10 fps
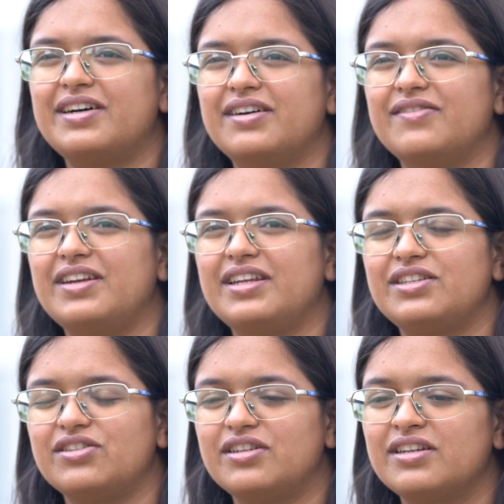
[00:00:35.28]
uh, when I
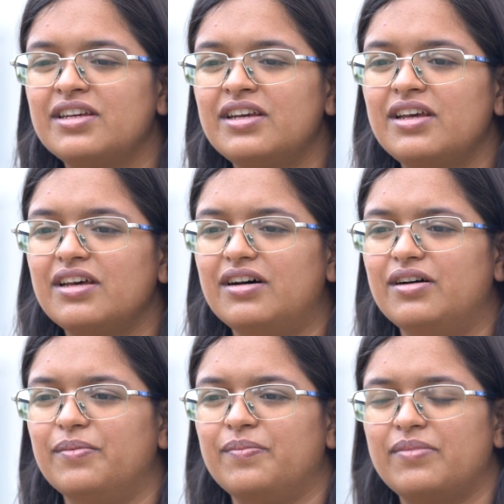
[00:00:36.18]
joined
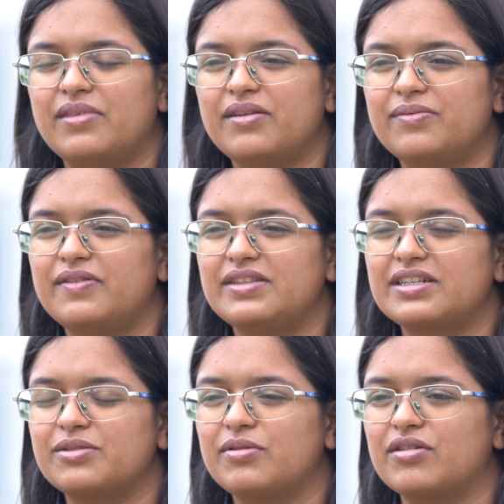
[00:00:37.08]
um, the
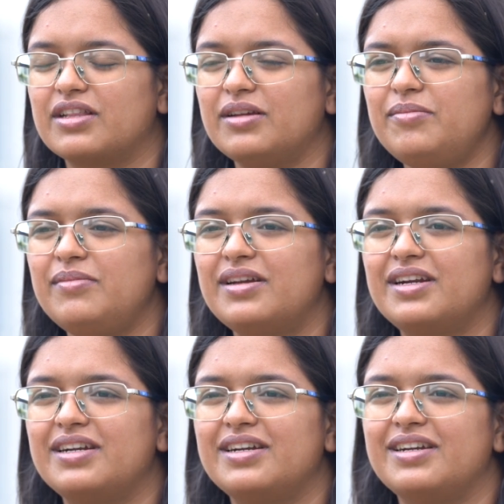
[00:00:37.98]
physics program.
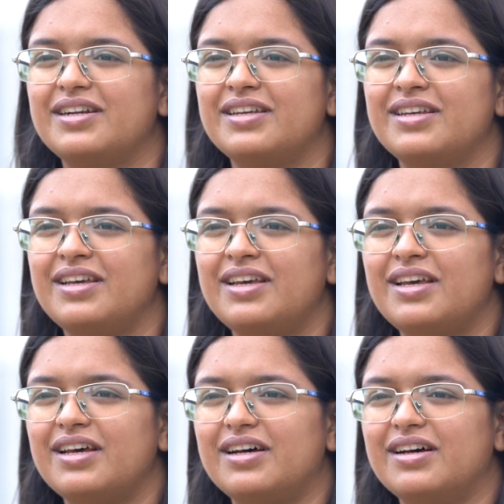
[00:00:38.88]
And
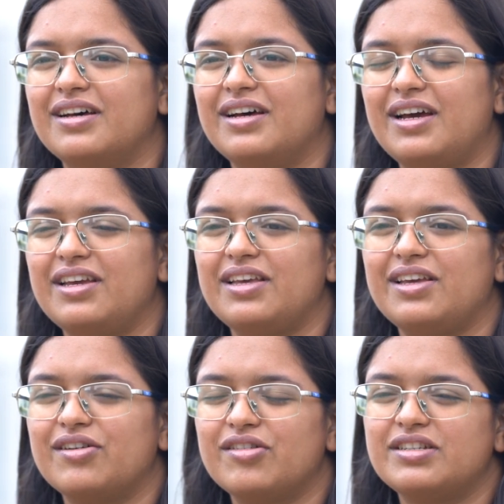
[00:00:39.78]
uh, I
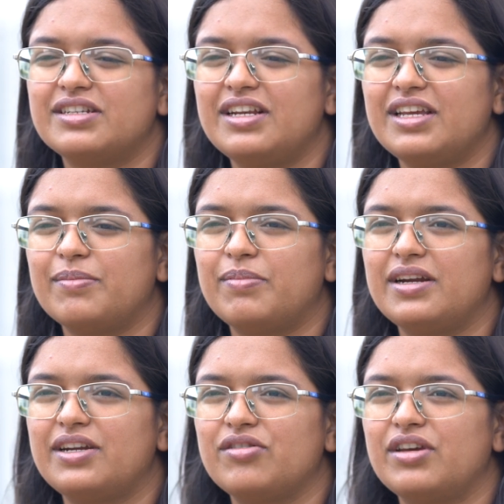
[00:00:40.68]
originally
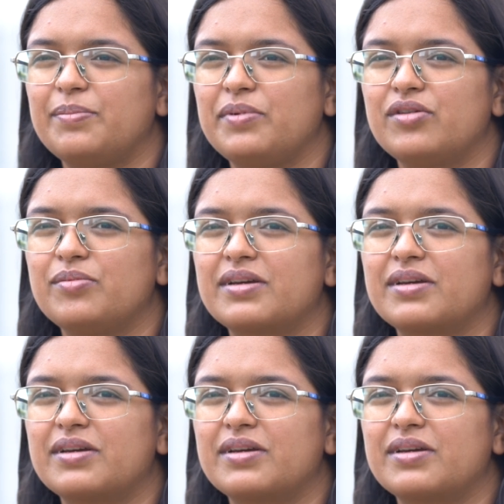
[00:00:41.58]
applied to APU